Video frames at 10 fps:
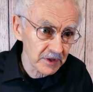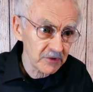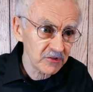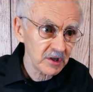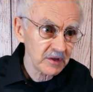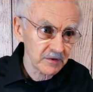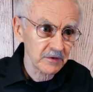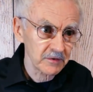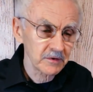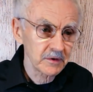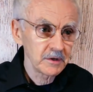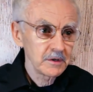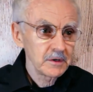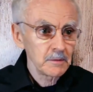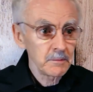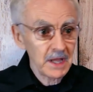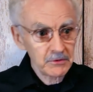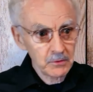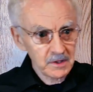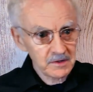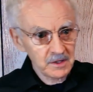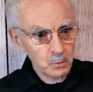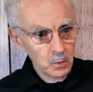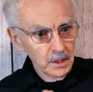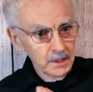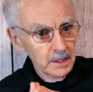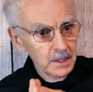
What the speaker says: said Jesus, Matthew 18:1.